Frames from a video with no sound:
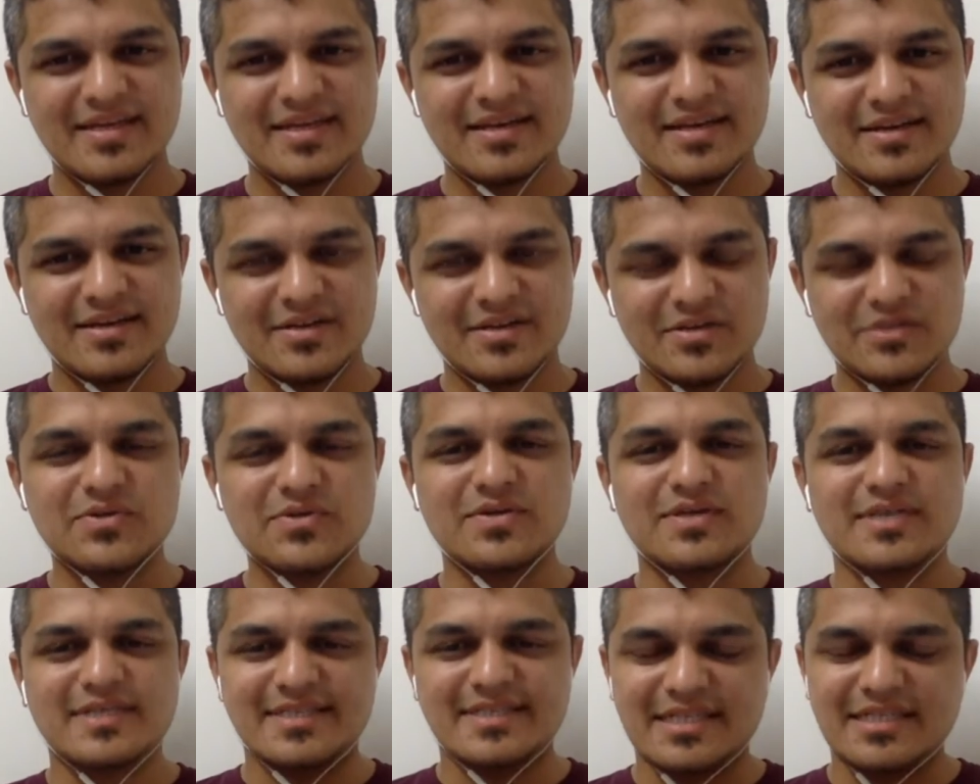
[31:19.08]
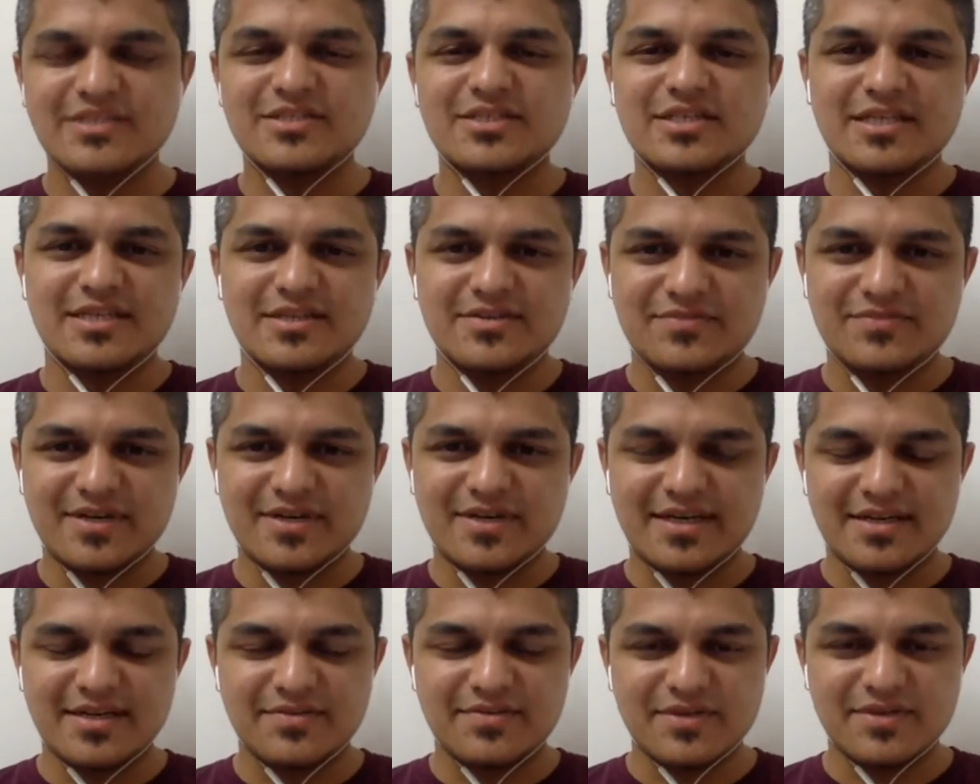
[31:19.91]
So essentially,
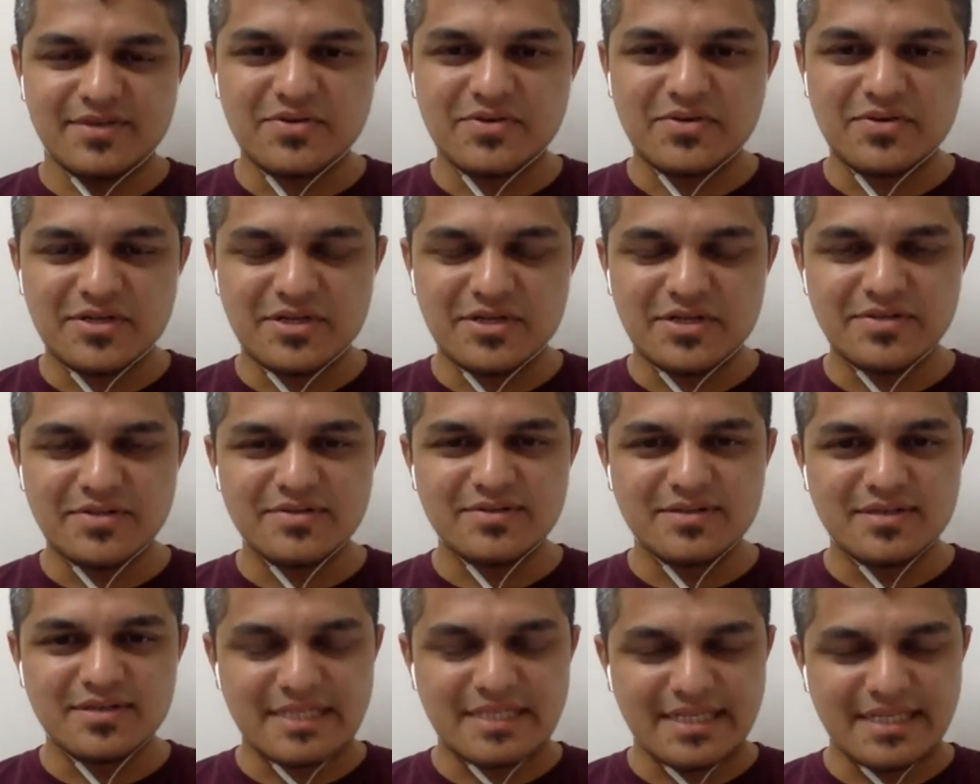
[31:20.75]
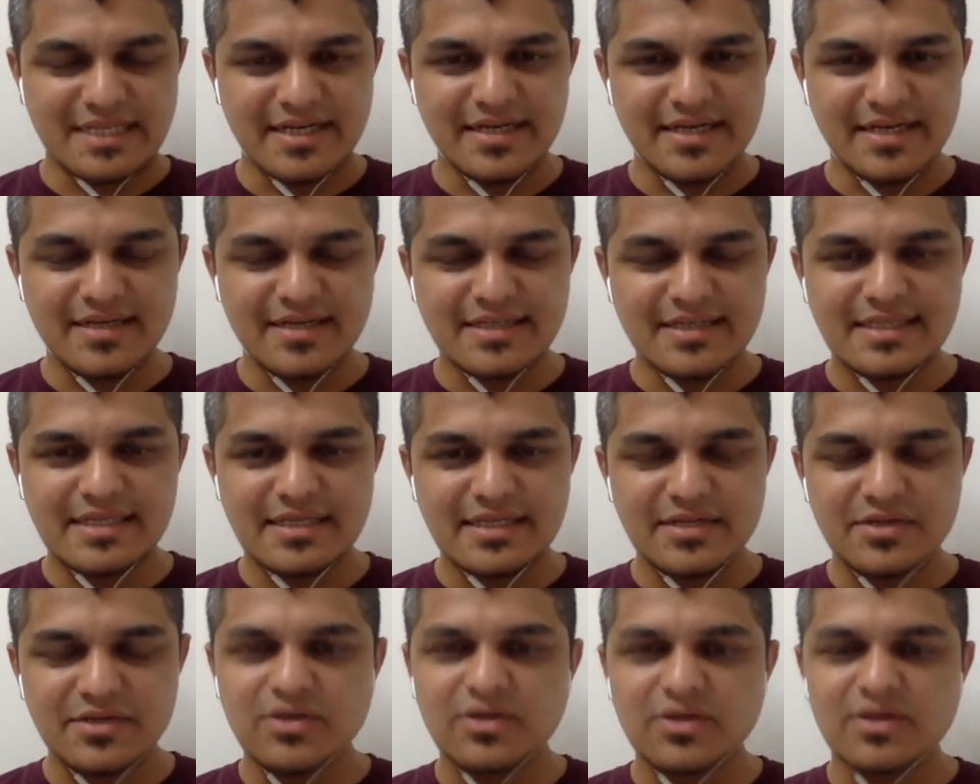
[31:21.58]
if I got you right, is that
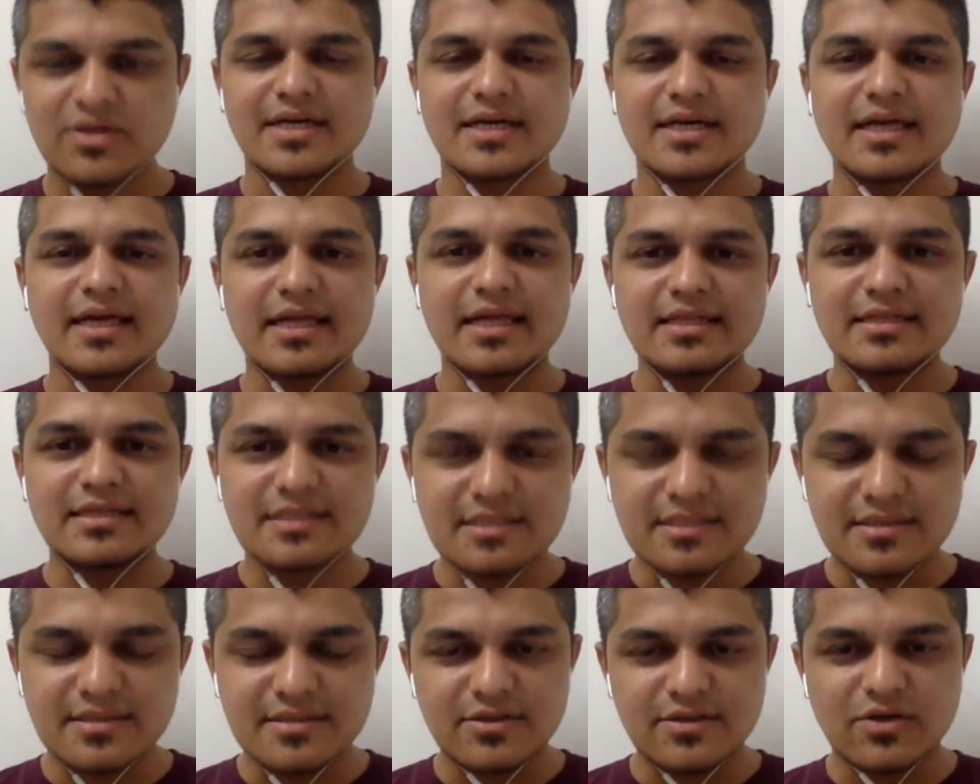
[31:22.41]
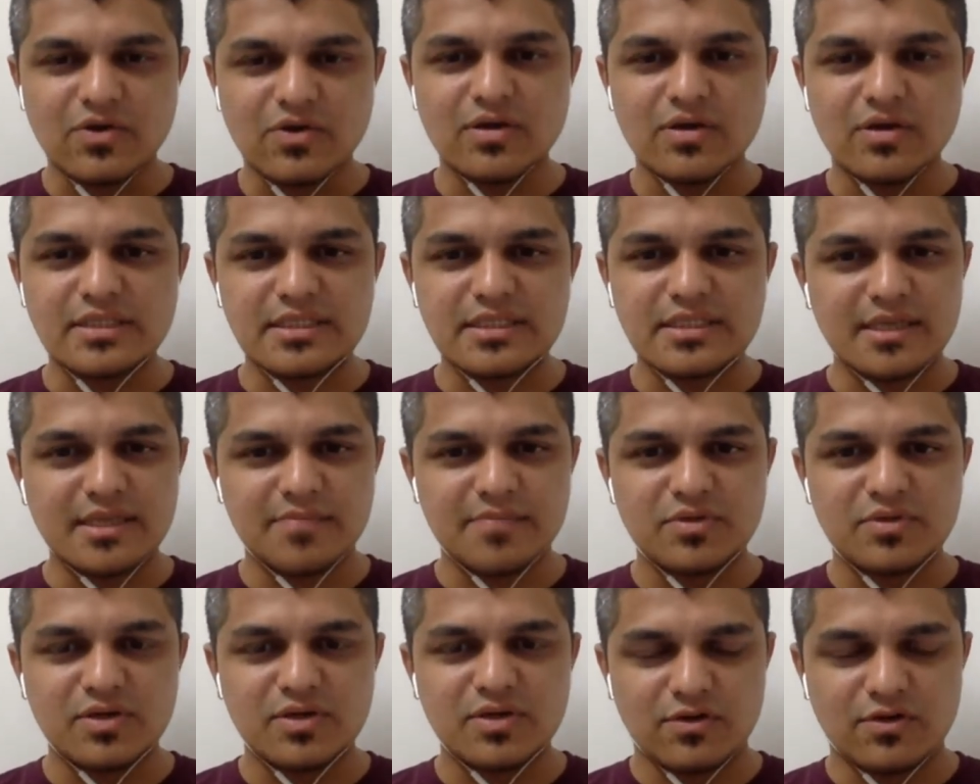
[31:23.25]
you're not against the
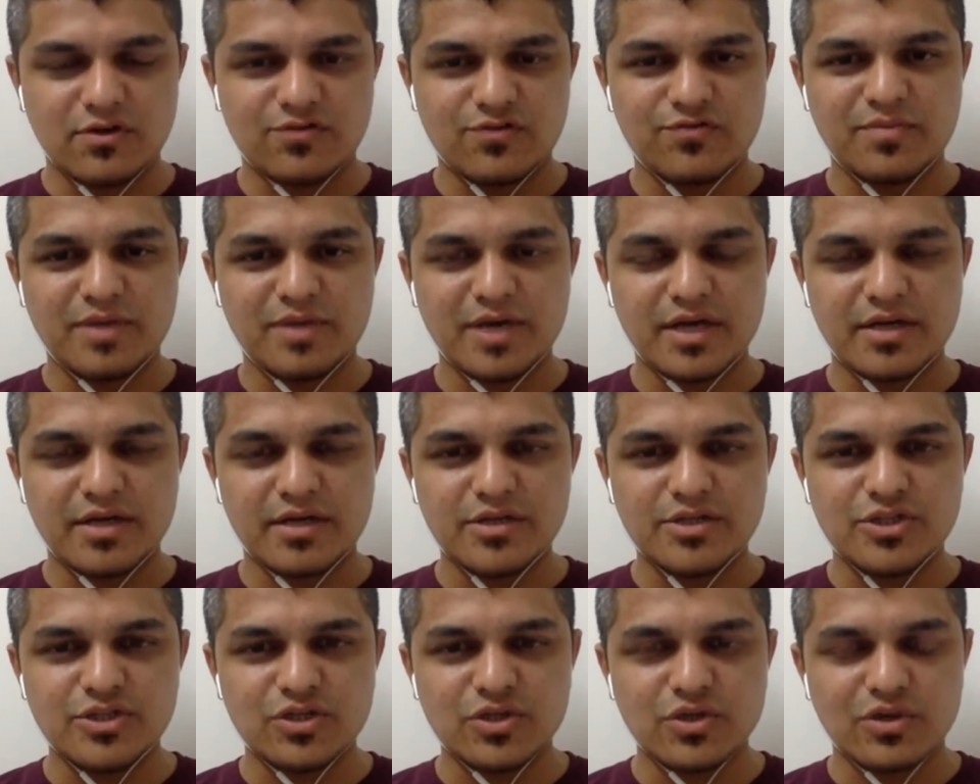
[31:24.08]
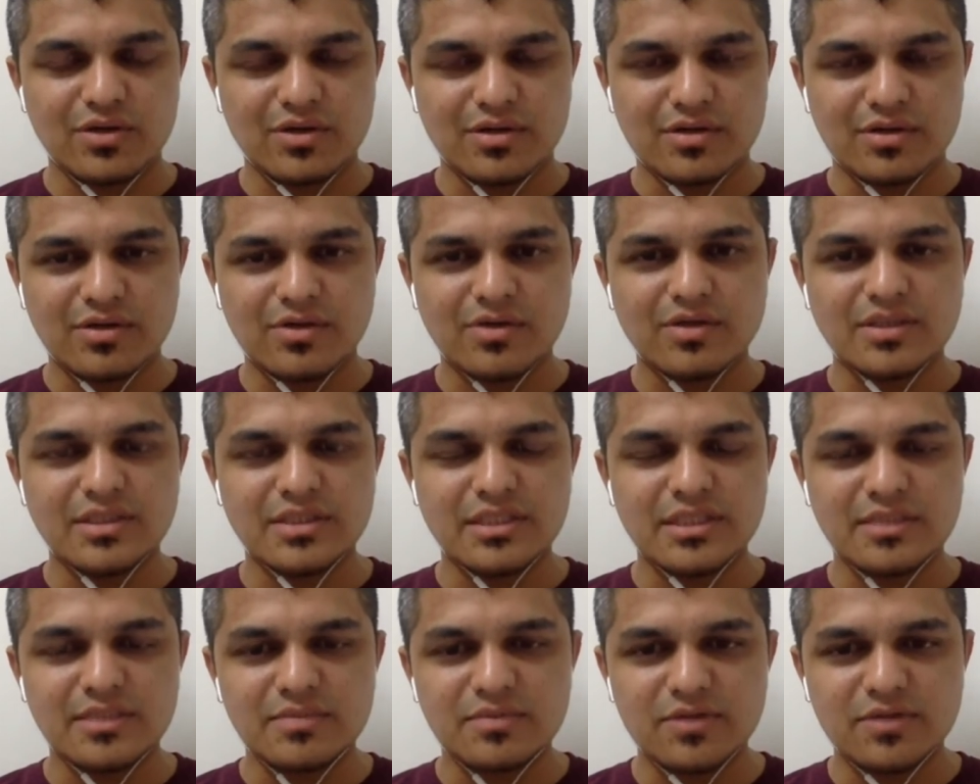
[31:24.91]
concept of marriage or the
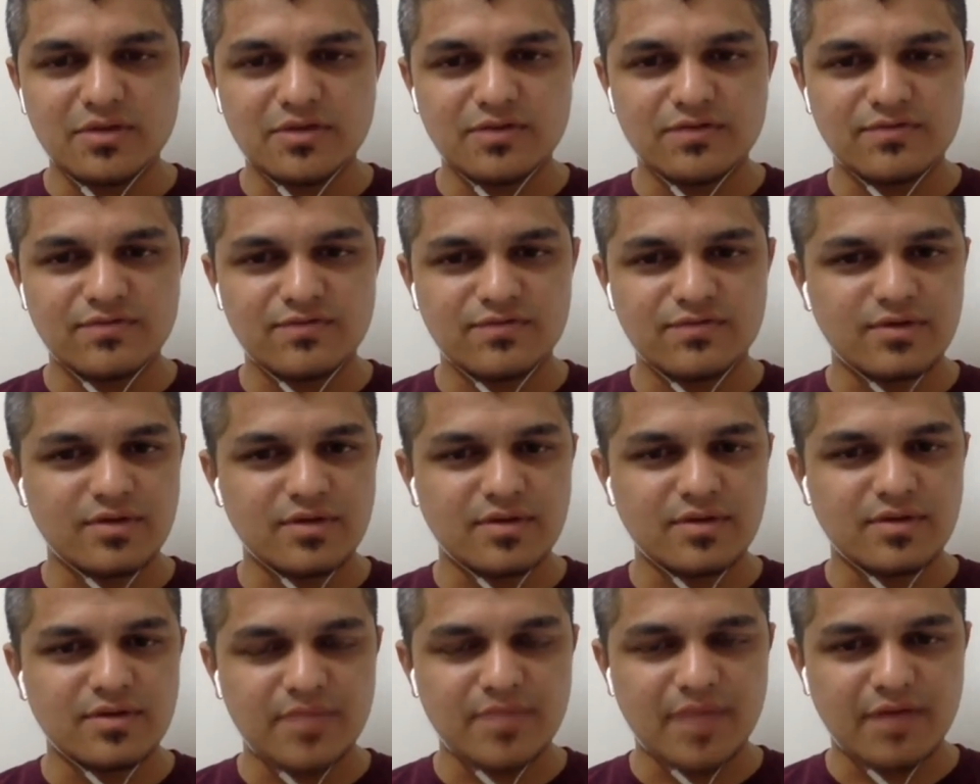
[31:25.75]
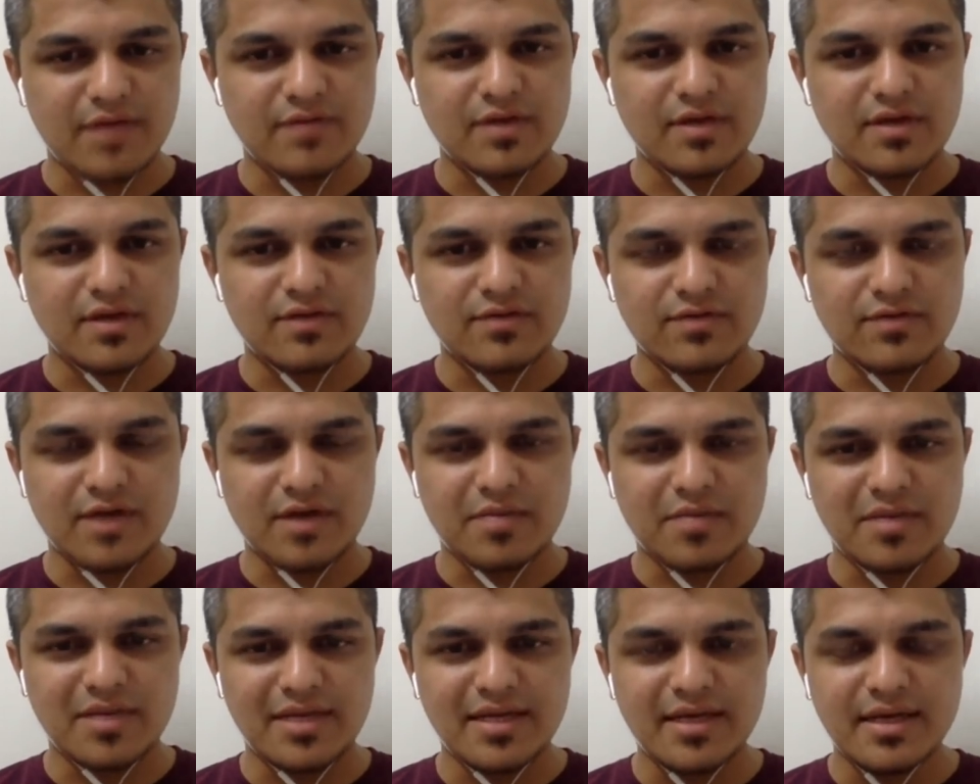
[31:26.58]
concept of having a
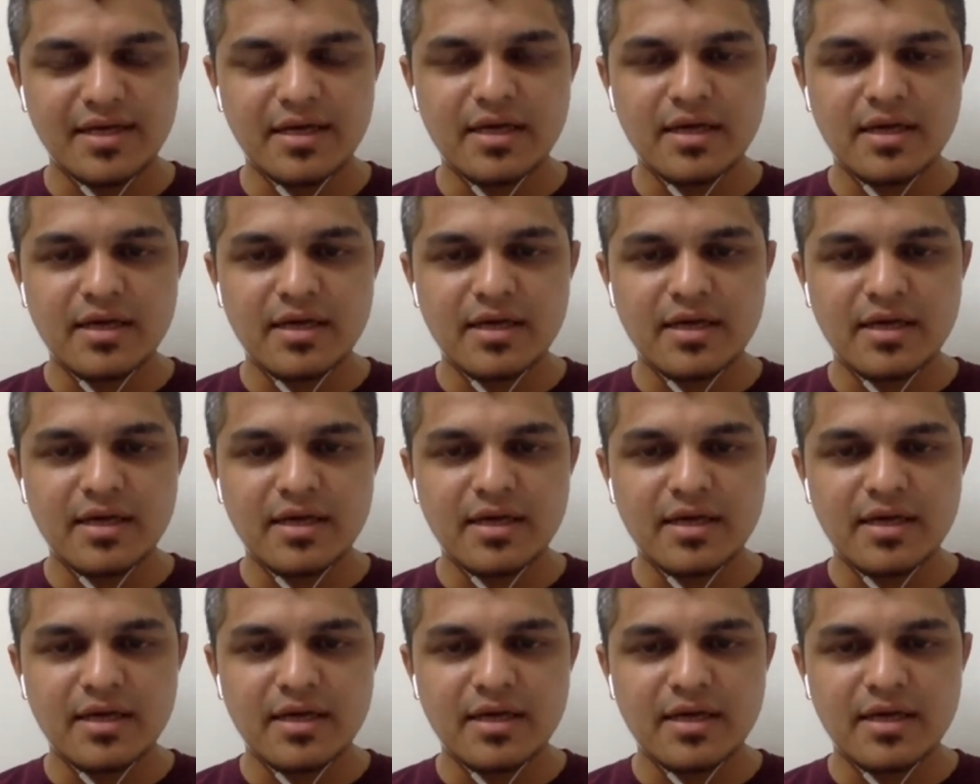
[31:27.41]
family.